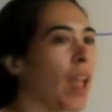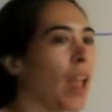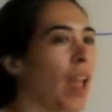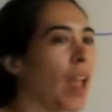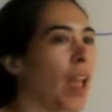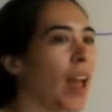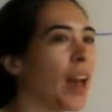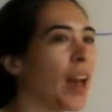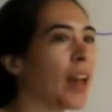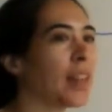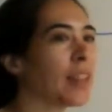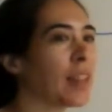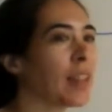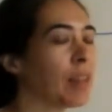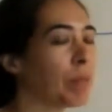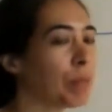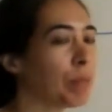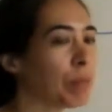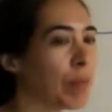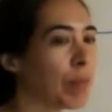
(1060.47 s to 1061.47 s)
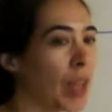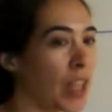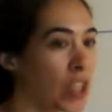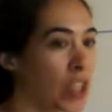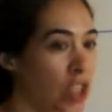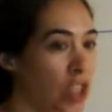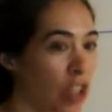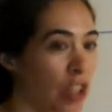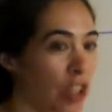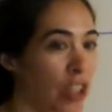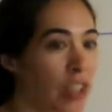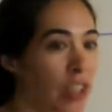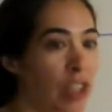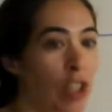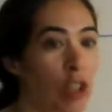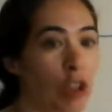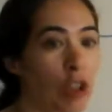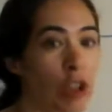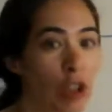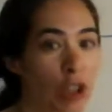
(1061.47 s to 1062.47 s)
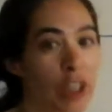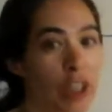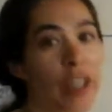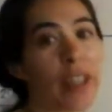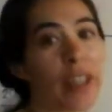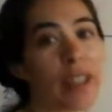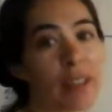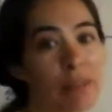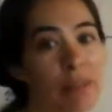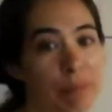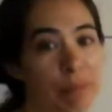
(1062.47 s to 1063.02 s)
And I started learning.